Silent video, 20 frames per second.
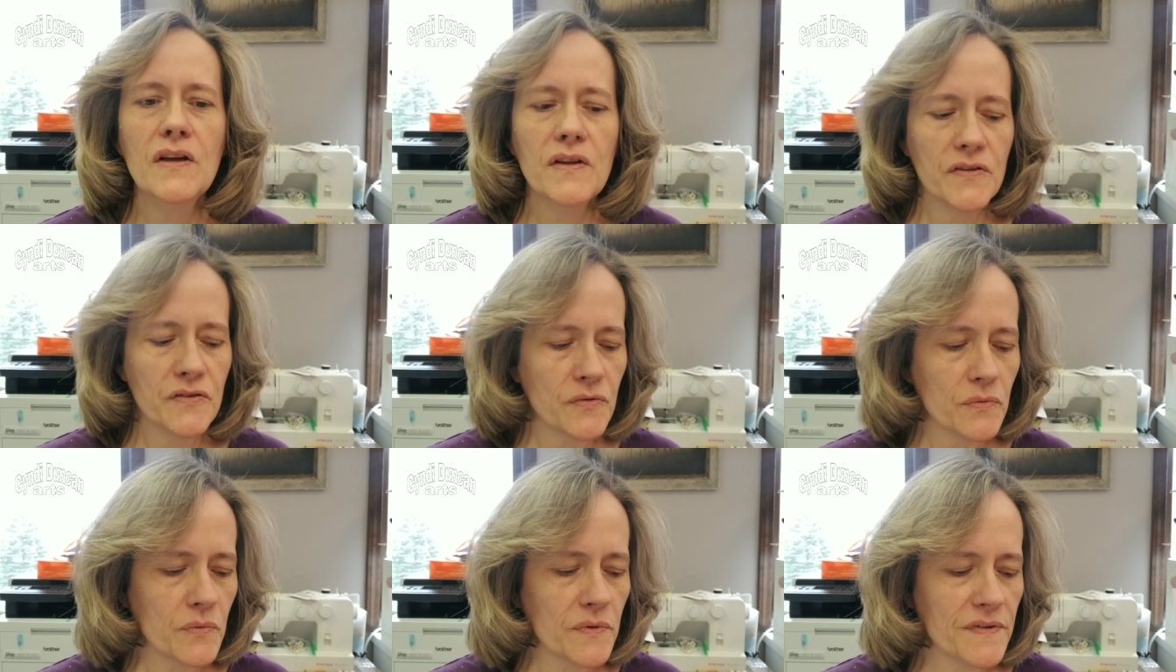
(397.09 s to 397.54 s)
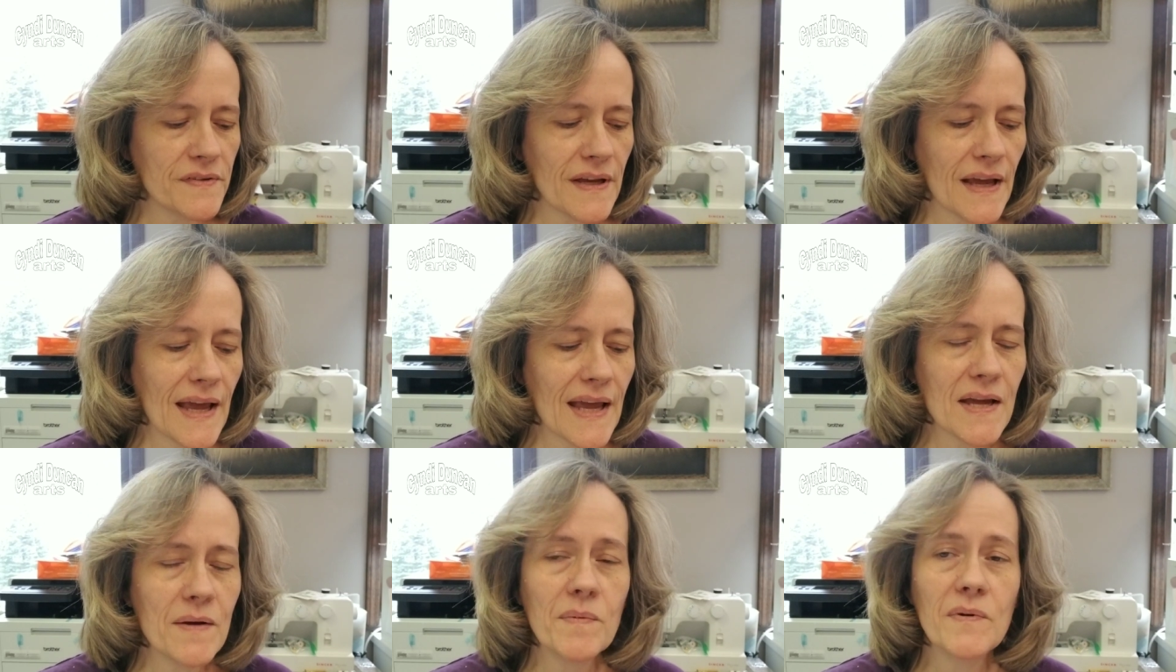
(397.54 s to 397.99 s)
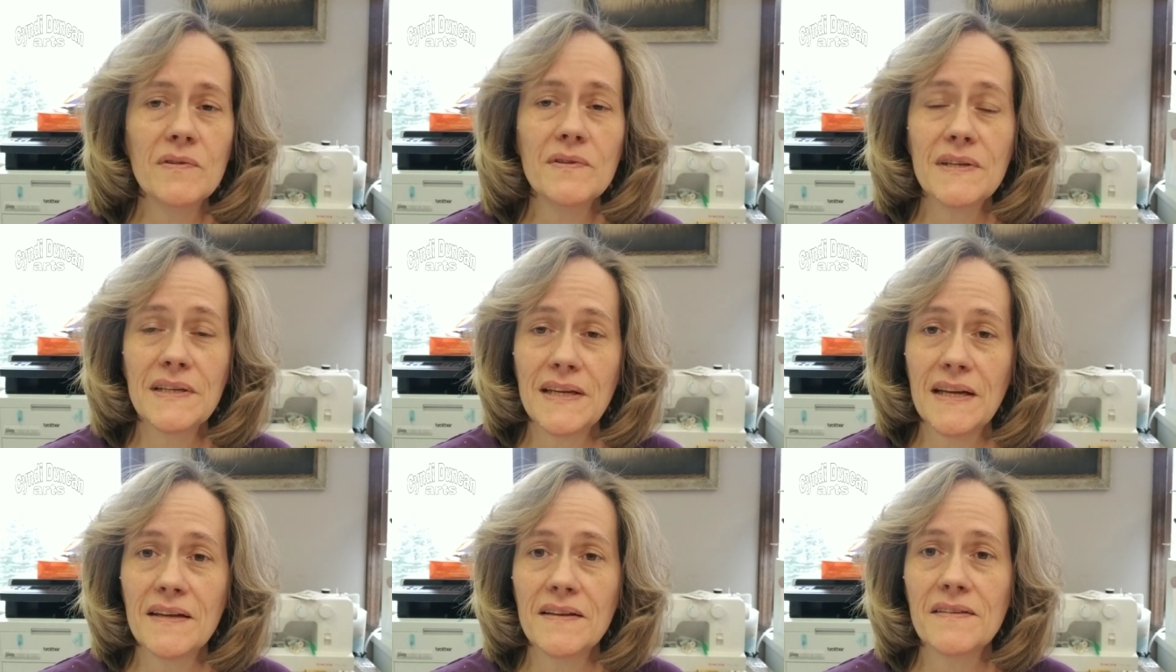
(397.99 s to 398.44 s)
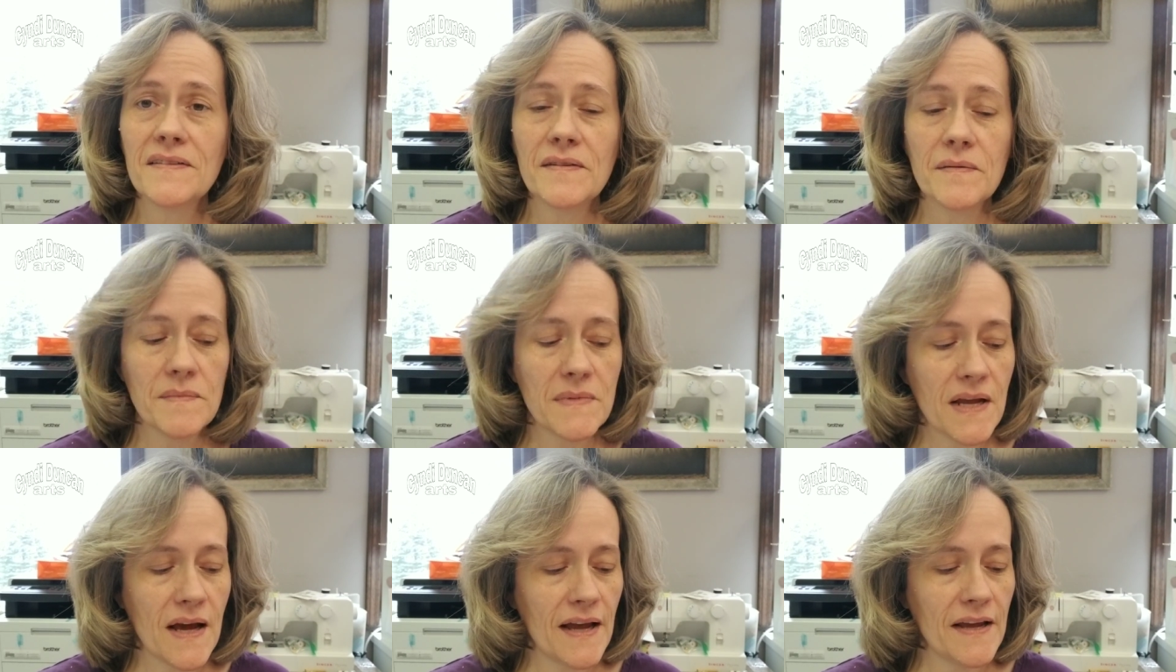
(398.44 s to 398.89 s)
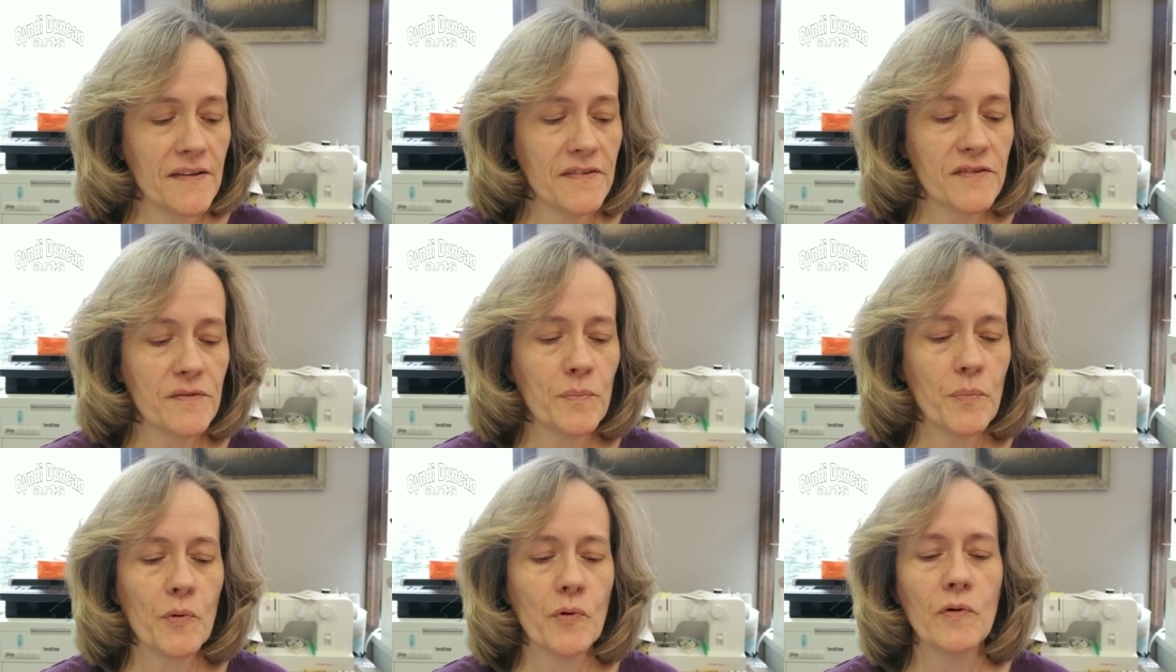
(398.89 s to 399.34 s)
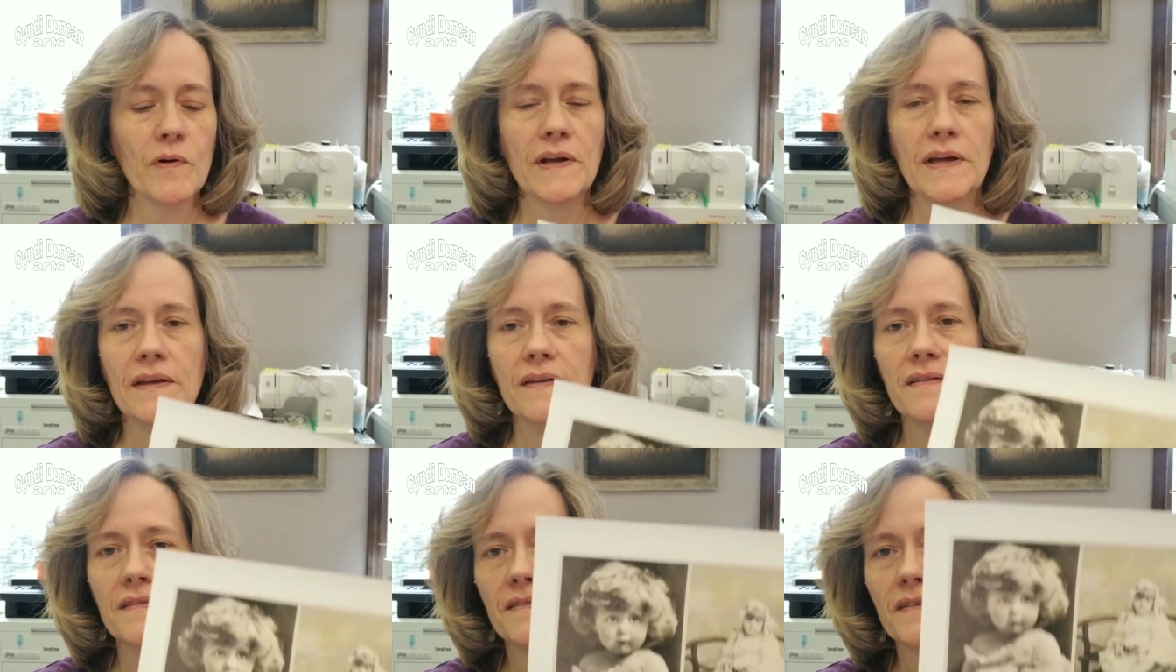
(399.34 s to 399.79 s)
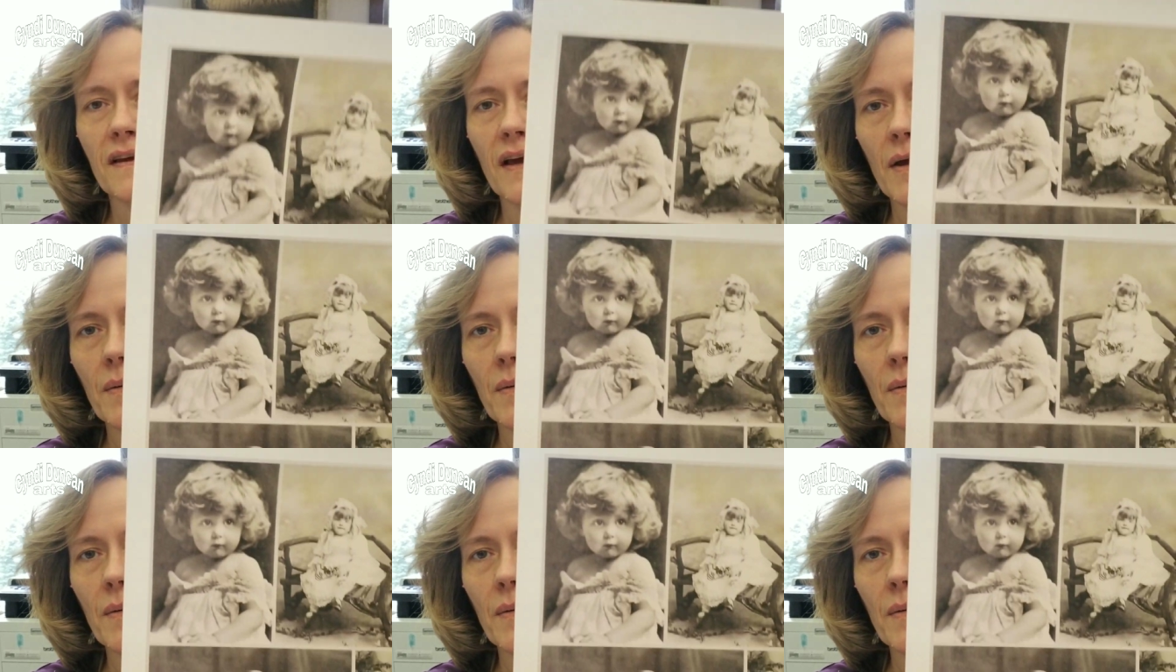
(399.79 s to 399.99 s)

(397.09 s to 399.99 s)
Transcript: So I was able to get some nice prints.